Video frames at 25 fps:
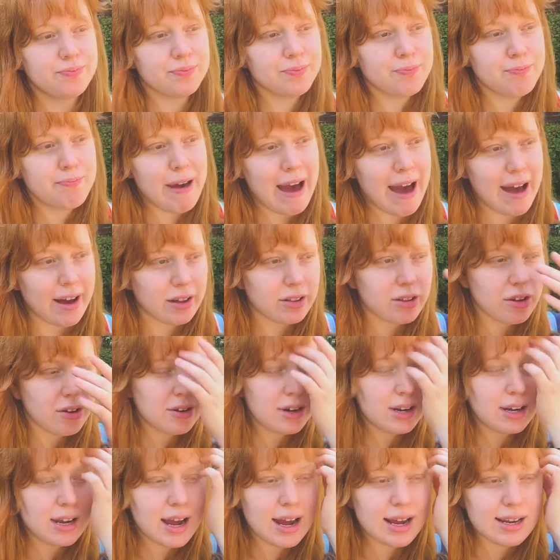backloaded
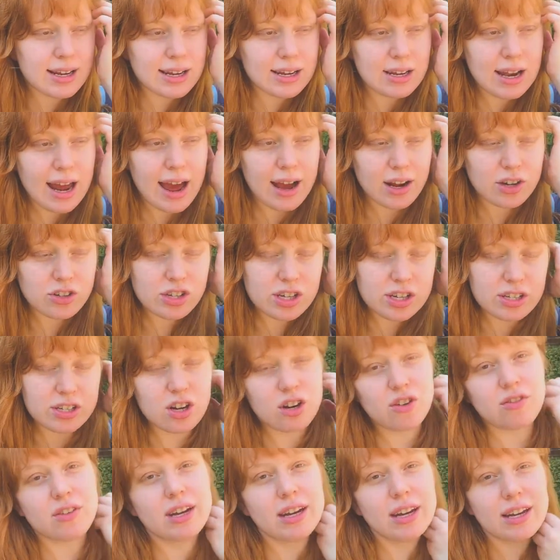it. I didn't actually
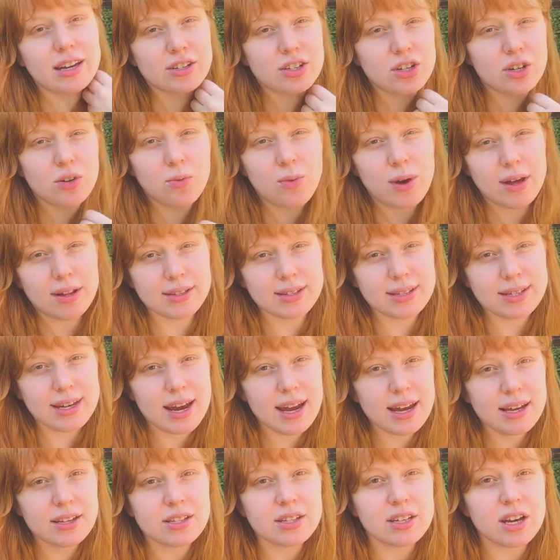start reading until
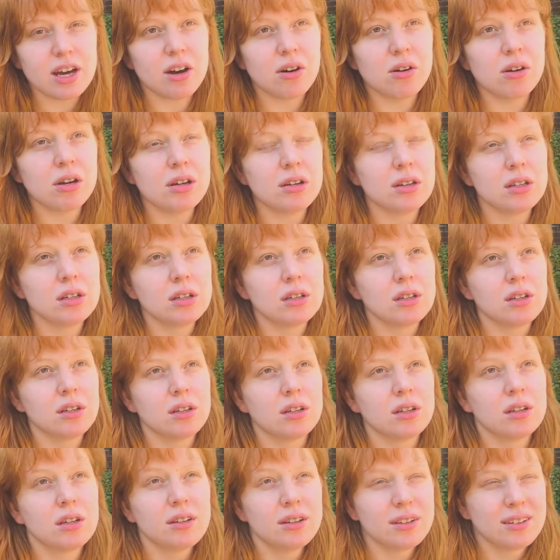Wednesday, so
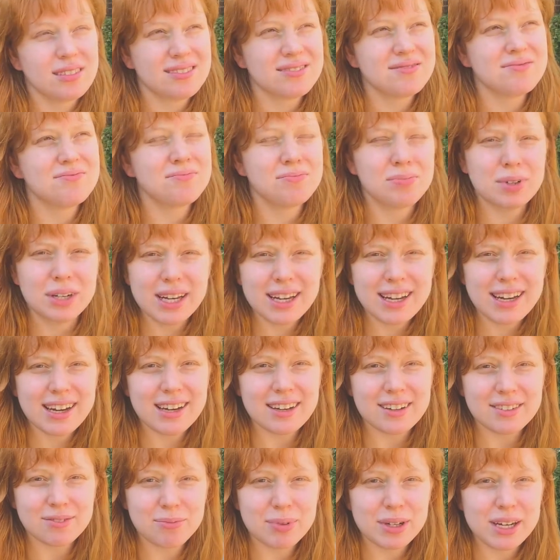pretty
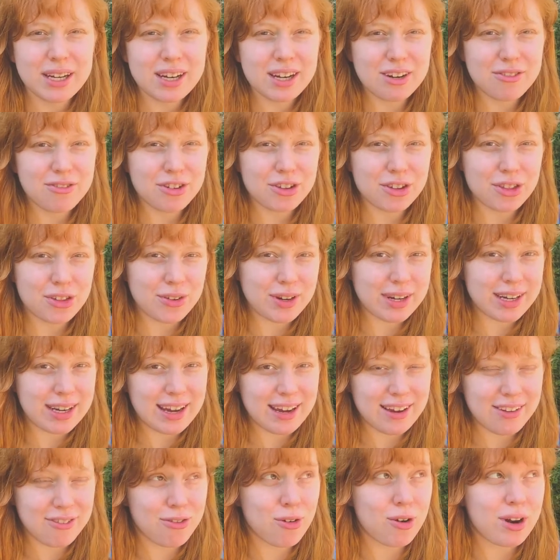good for
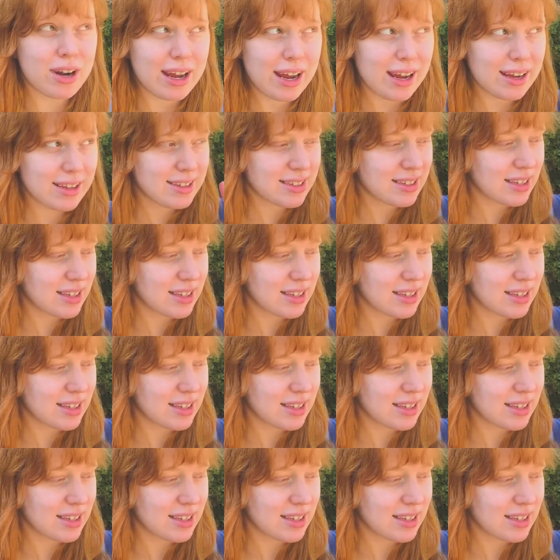4 days